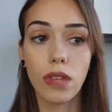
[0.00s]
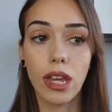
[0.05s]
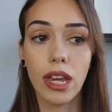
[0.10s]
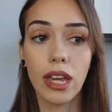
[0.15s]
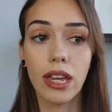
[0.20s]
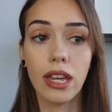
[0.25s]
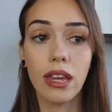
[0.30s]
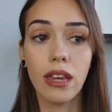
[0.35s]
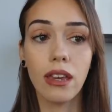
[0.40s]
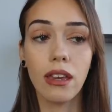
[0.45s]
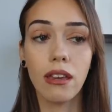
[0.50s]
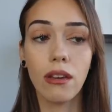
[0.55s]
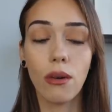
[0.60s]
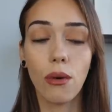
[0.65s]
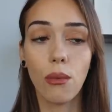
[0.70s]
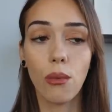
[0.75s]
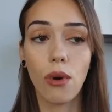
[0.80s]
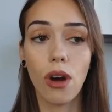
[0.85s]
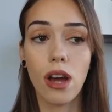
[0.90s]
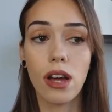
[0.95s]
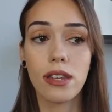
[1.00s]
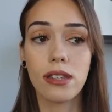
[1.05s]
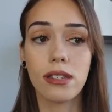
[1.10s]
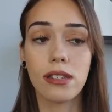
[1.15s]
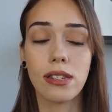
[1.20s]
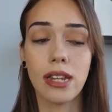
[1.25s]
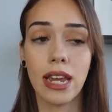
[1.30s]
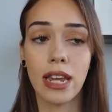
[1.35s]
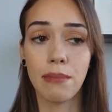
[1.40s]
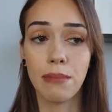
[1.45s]
He
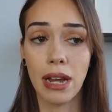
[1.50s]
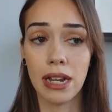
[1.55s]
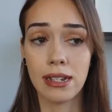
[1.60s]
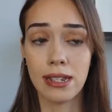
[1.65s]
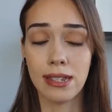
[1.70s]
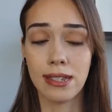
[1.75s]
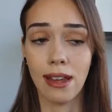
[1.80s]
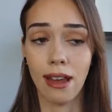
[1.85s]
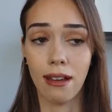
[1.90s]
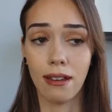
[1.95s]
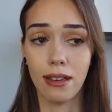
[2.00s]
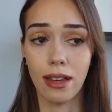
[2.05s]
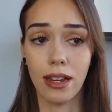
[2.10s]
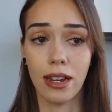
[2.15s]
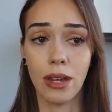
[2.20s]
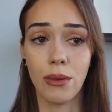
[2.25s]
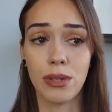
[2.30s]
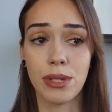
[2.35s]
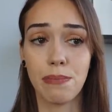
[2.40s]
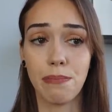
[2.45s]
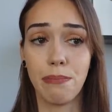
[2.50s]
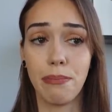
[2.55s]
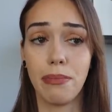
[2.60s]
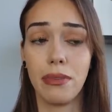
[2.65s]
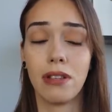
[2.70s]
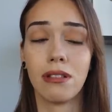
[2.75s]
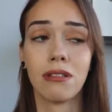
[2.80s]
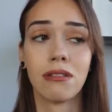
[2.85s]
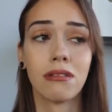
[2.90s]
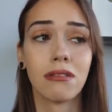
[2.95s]
was taken back to SEG and he
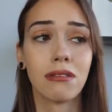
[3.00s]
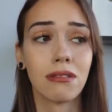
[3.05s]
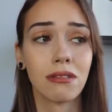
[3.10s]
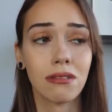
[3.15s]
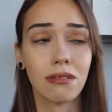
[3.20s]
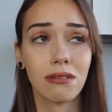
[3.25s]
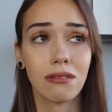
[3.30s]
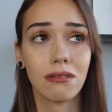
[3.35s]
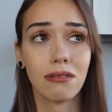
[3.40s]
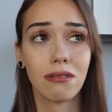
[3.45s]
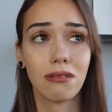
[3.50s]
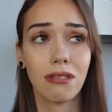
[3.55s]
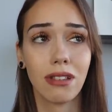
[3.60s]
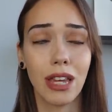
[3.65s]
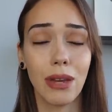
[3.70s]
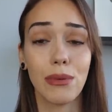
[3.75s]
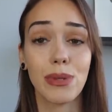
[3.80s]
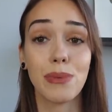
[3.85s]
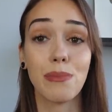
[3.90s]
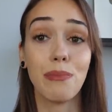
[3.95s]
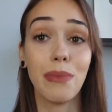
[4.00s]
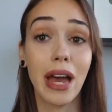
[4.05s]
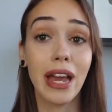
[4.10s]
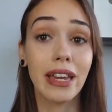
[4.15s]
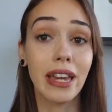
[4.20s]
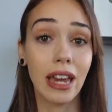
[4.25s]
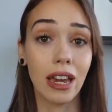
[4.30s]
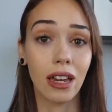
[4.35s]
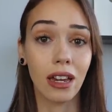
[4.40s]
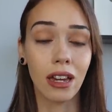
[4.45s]
was
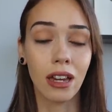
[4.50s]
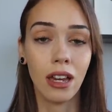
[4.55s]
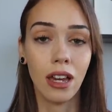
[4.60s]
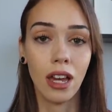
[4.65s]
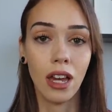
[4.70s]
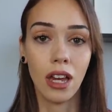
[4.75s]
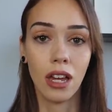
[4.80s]
begging